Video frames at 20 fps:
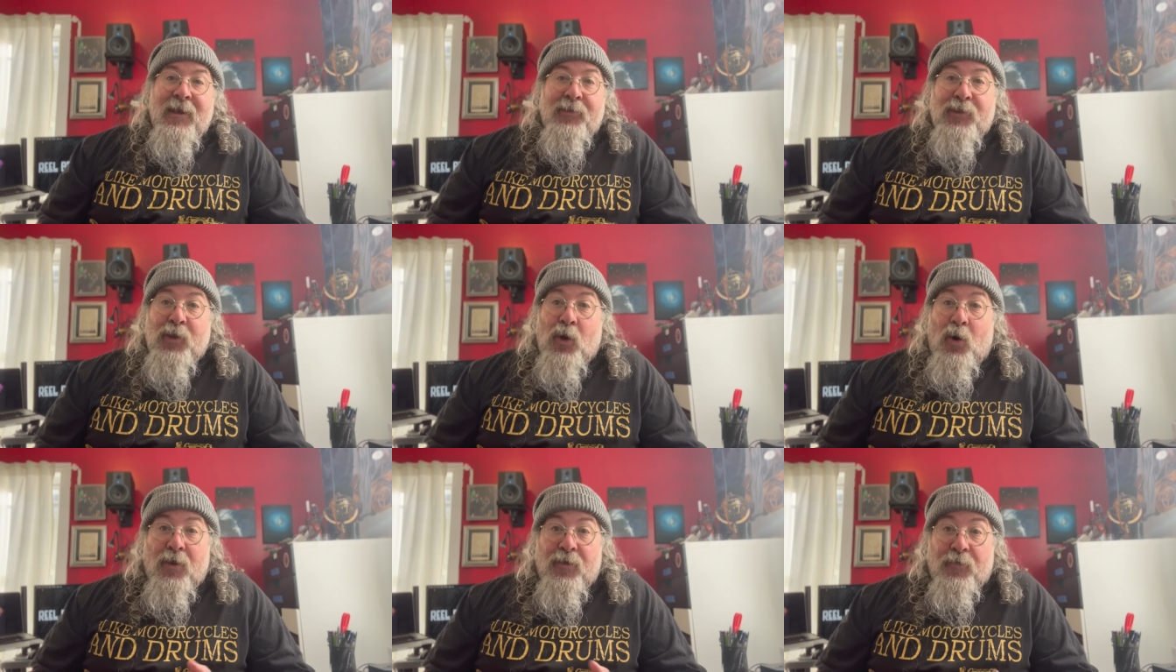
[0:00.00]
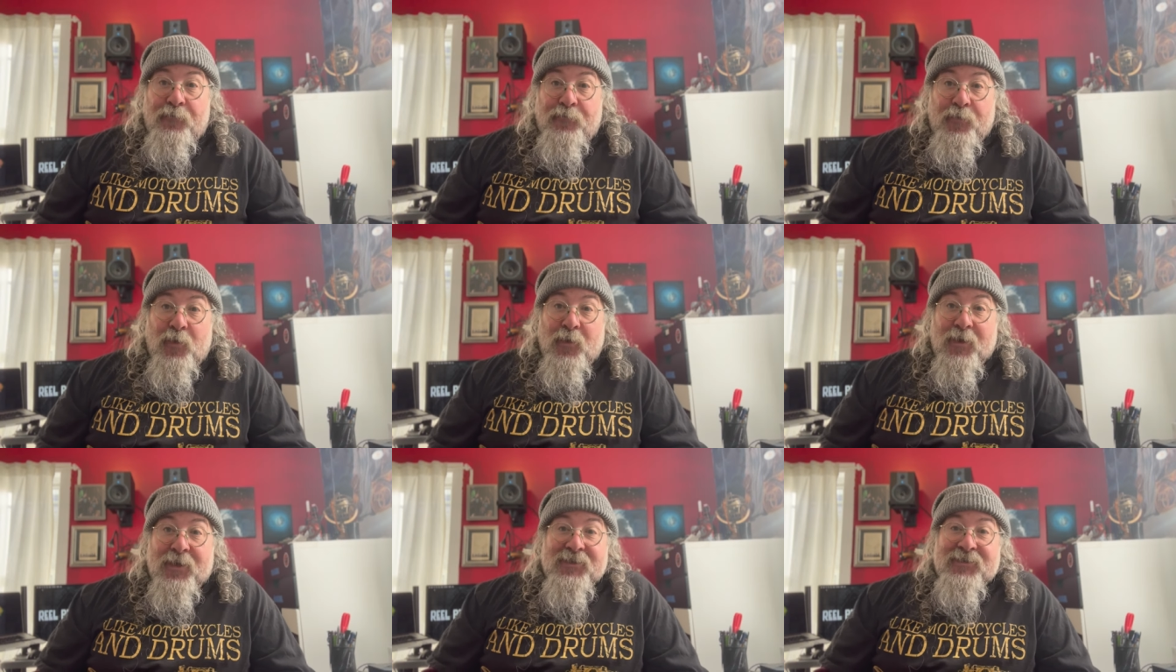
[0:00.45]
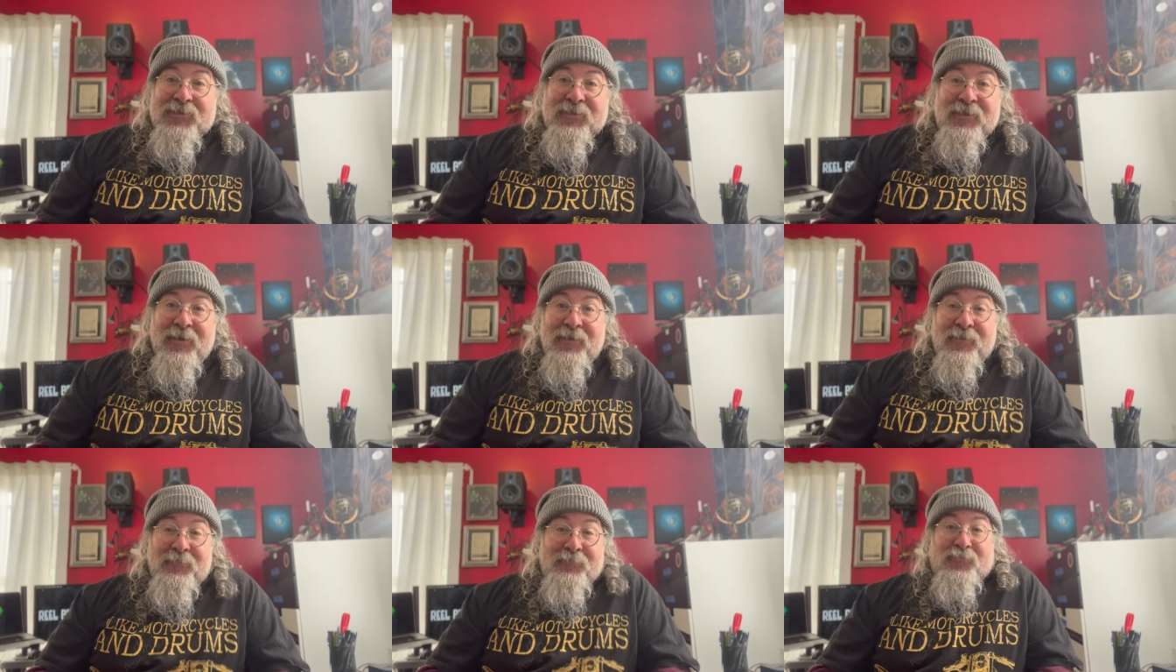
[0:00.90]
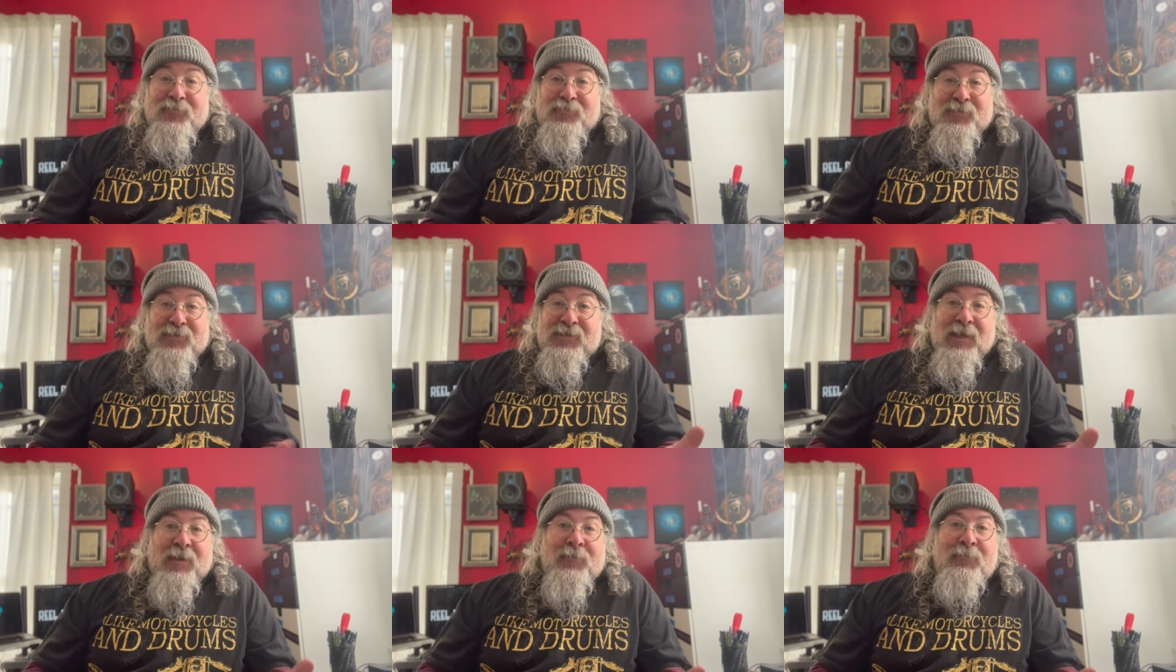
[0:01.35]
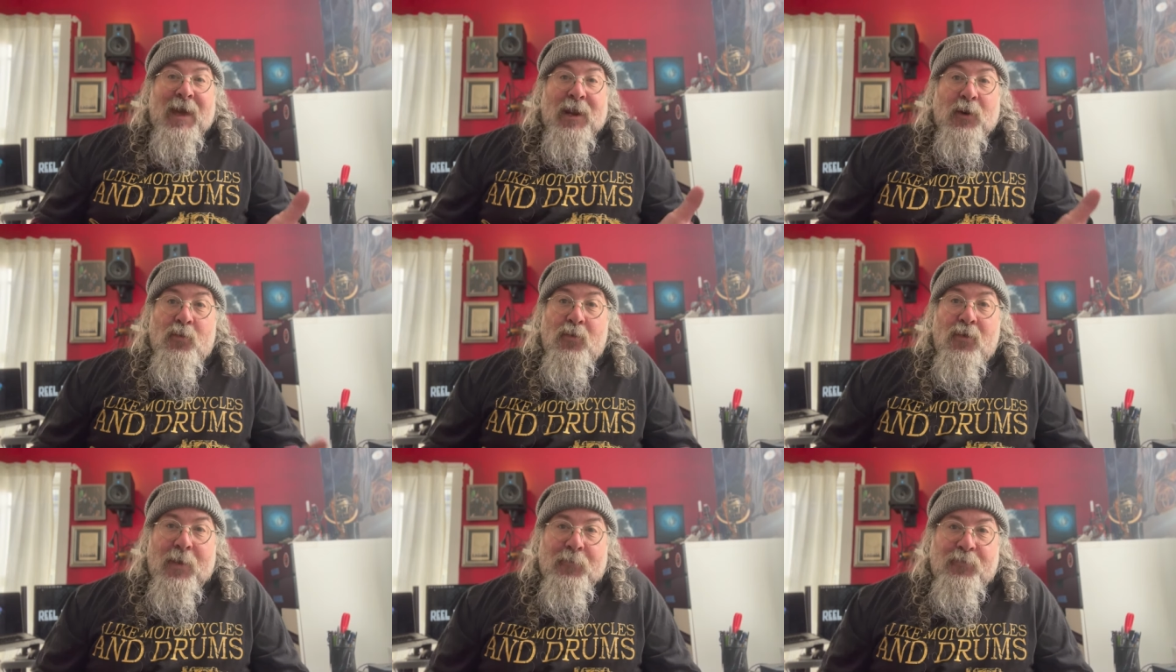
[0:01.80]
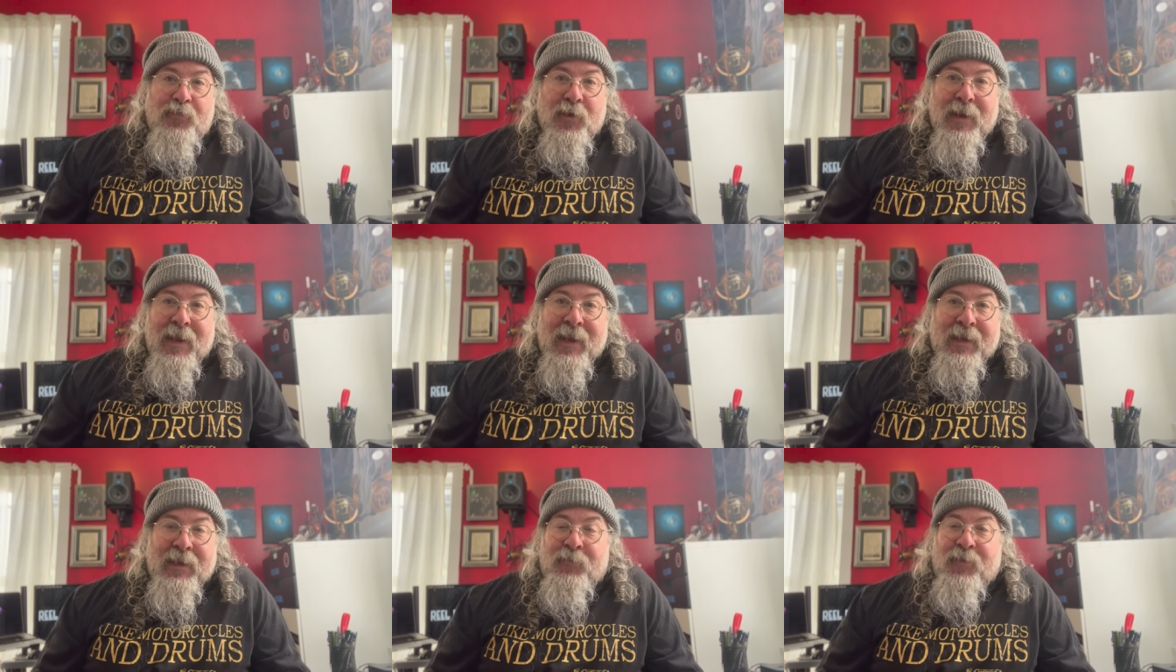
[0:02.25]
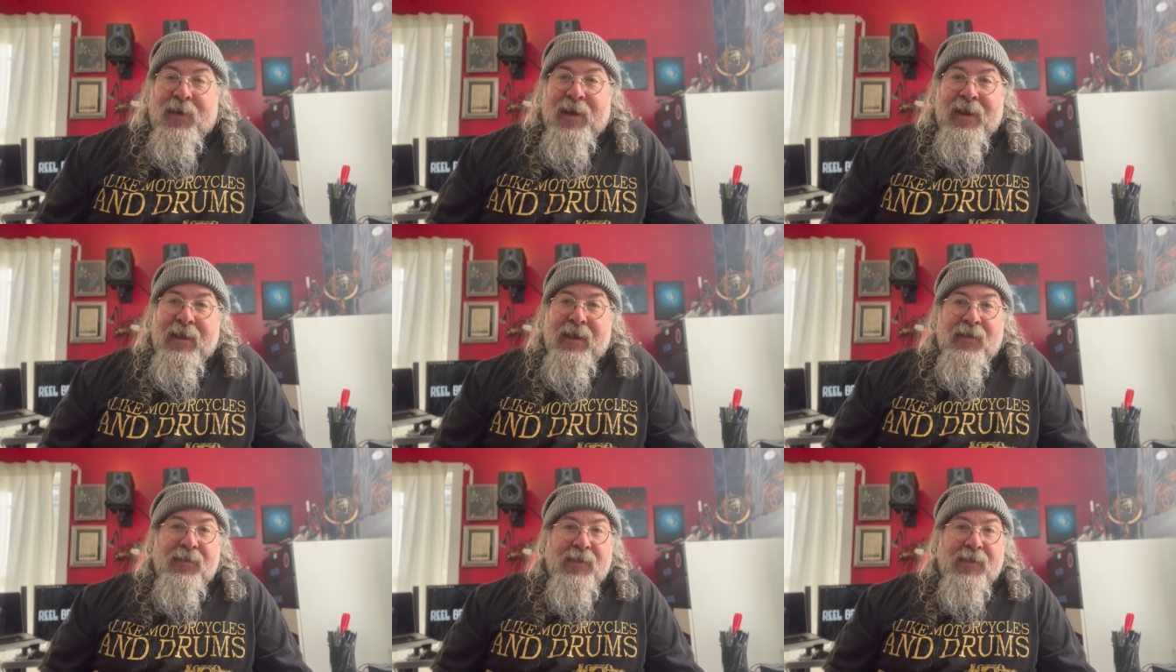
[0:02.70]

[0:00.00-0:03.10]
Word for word: the autofocus didn't matter where I put anybody.